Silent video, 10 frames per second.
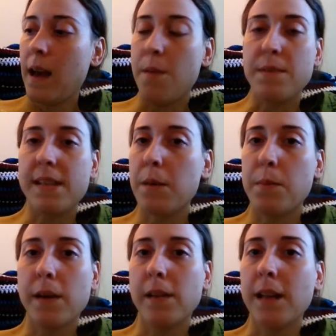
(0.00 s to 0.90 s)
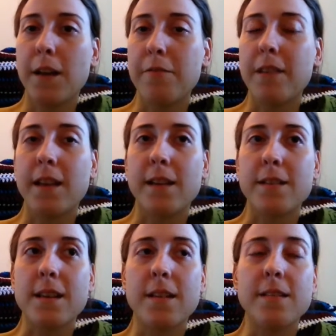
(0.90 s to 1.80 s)
skipping a lot of
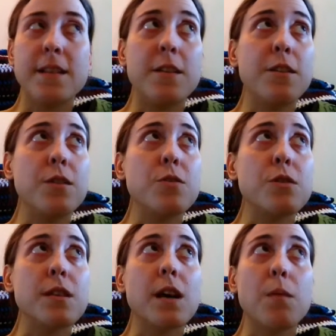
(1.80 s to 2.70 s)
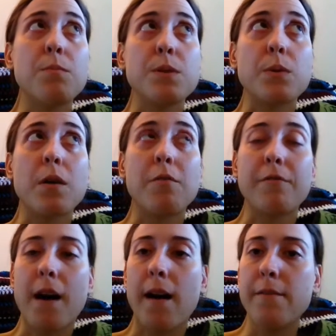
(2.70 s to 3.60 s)
things. Dinner usually comes around
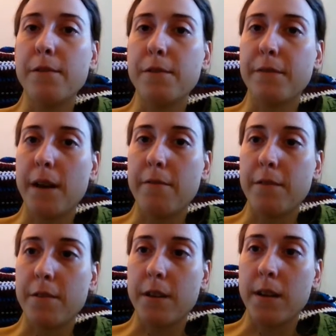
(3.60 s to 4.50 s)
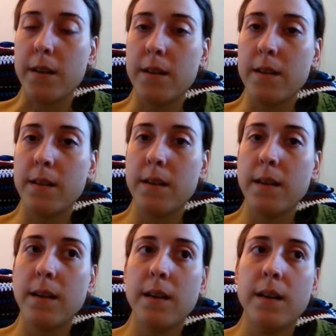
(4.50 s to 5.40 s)
5 or 5:30.
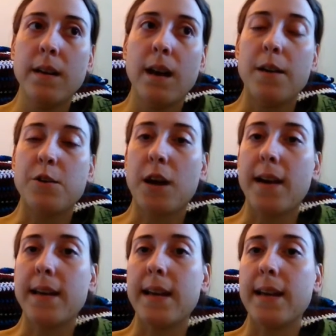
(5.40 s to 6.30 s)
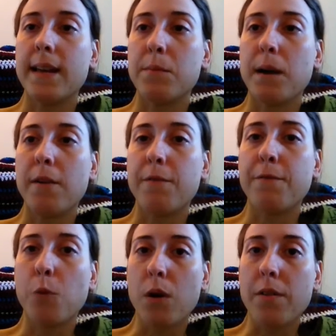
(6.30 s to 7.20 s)
I try to get in my
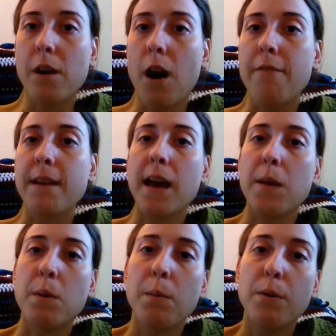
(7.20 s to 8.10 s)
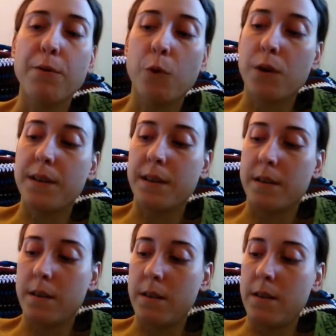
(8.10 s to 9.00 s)
4th coffee enema before
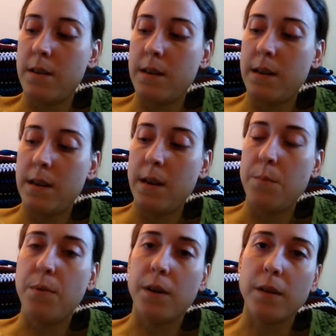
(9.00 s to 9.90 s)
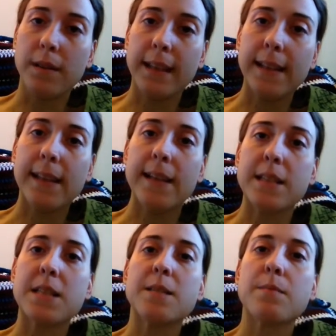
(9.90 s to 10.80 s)
dinner, but lately
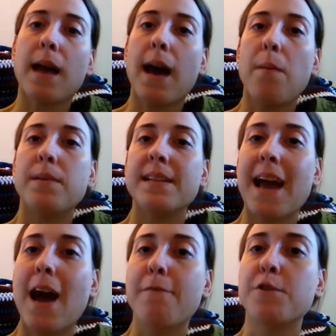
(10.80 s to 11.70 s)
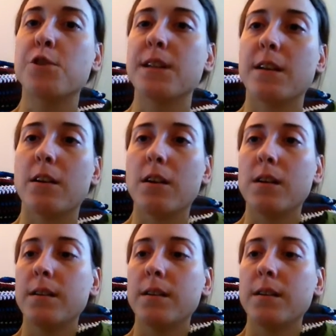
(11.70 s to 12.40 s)
it's happened after dinner.